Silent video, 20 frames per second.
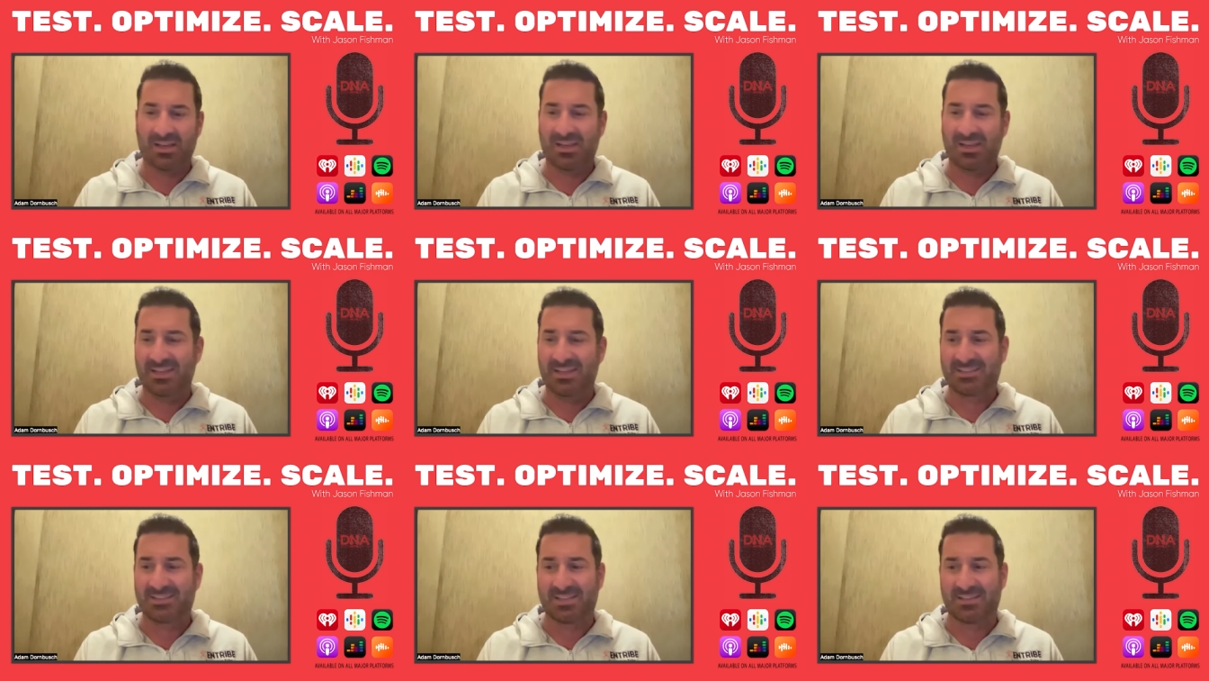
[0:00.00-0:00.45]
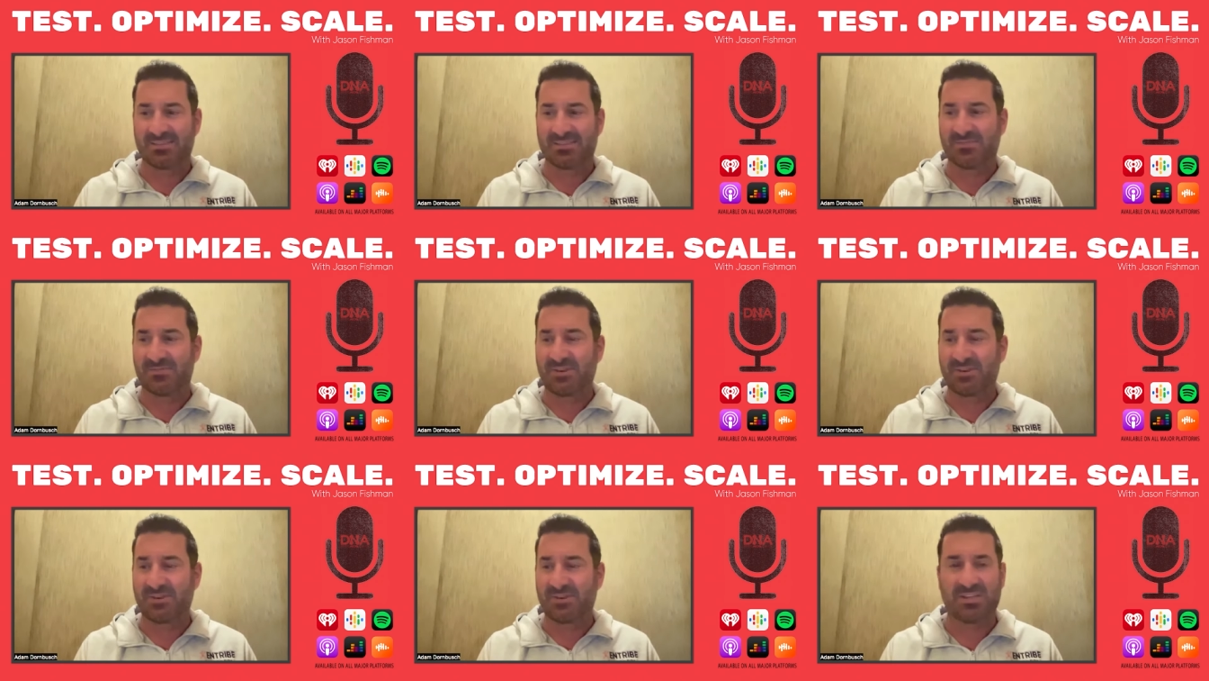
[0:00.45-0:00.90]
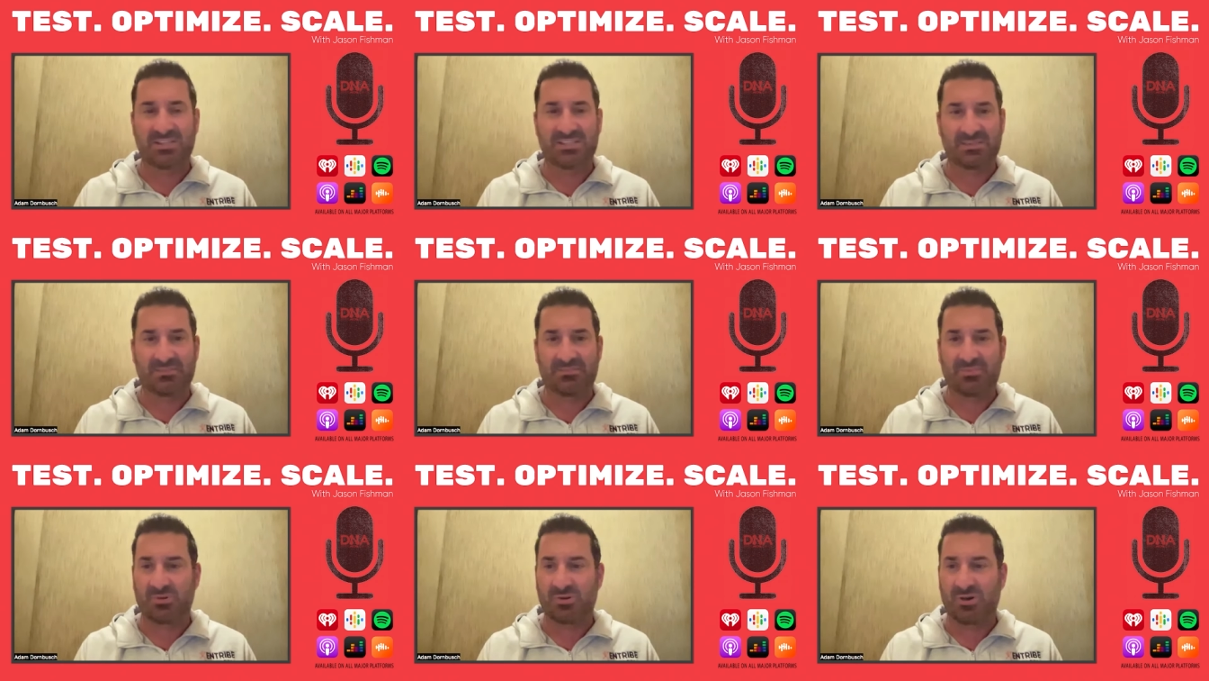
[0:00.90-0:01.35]
It's a very
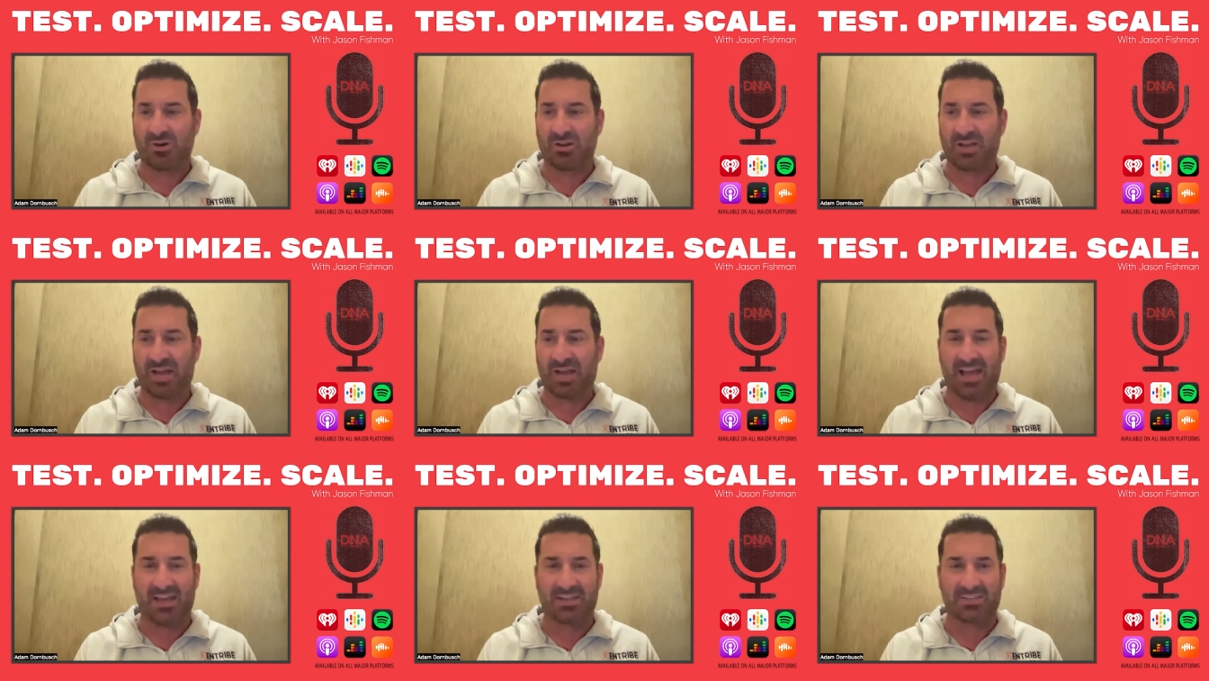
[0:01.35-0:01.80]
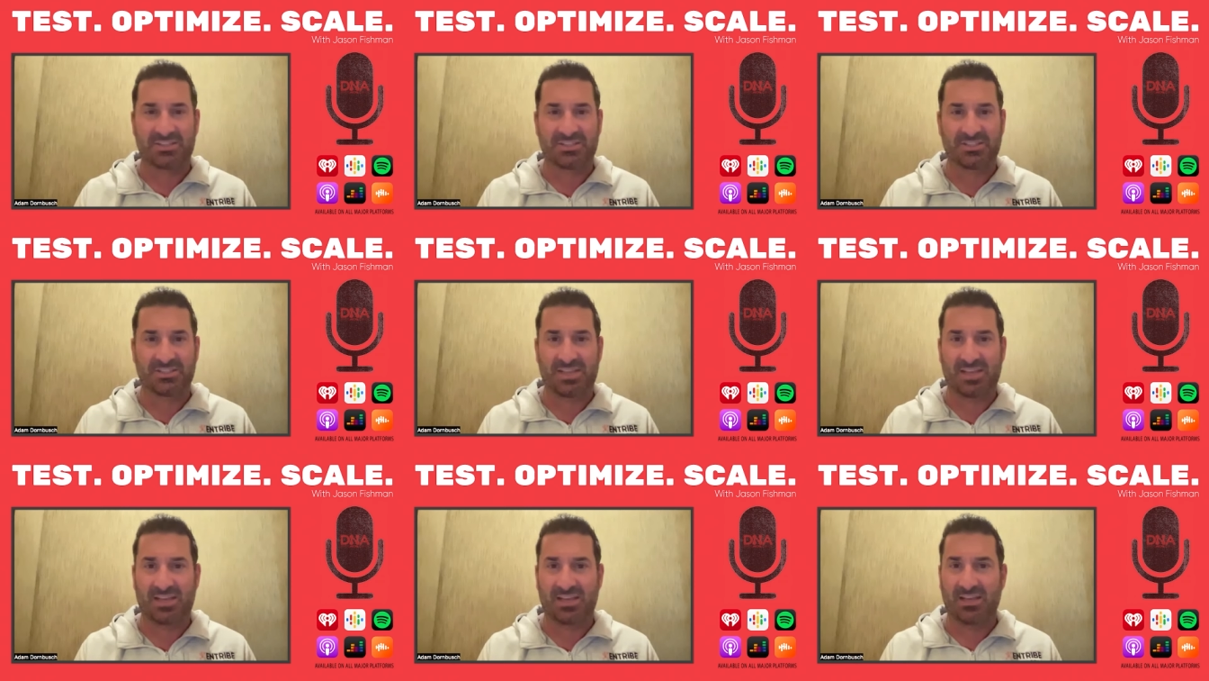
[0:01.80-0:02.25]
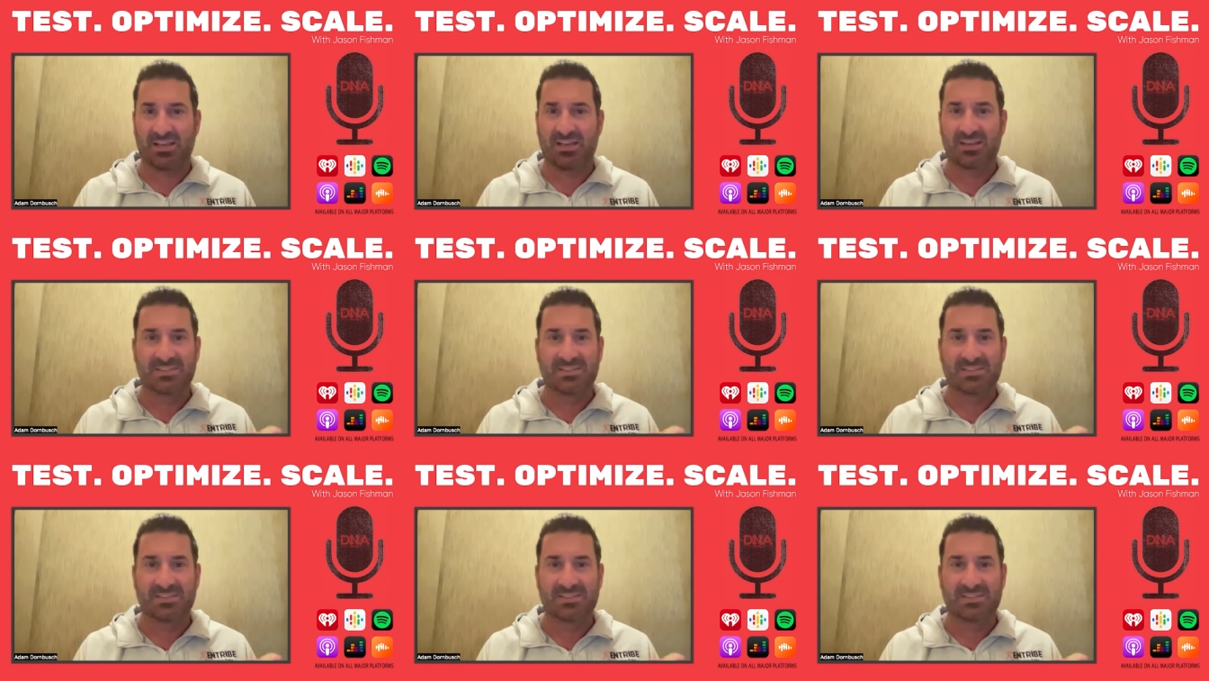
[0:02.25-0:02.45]
simple call to action say,